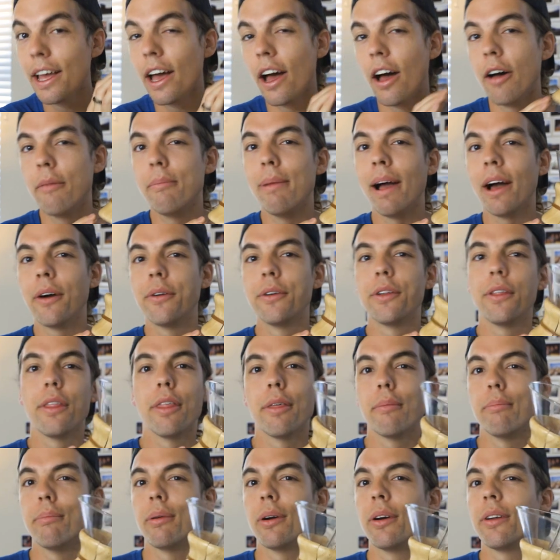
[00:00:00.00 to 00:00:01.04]
about
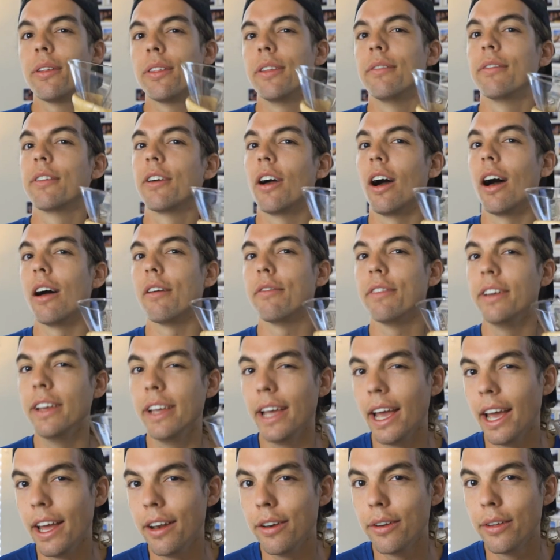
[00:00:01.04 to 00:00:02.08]
the birth of coffee
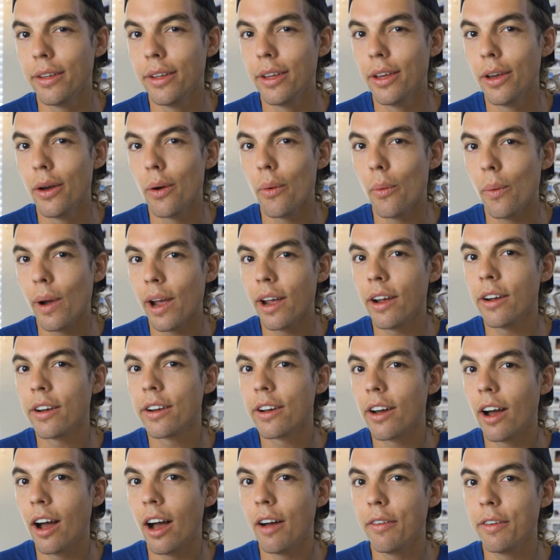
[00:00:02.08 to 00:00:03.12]
and where
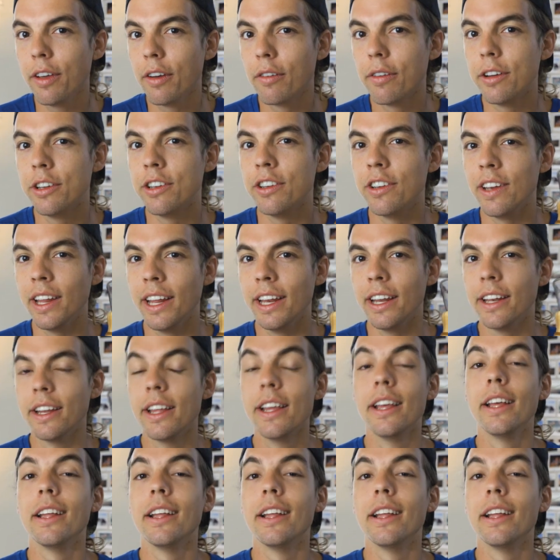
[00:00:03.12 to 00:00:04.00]
coffee originated.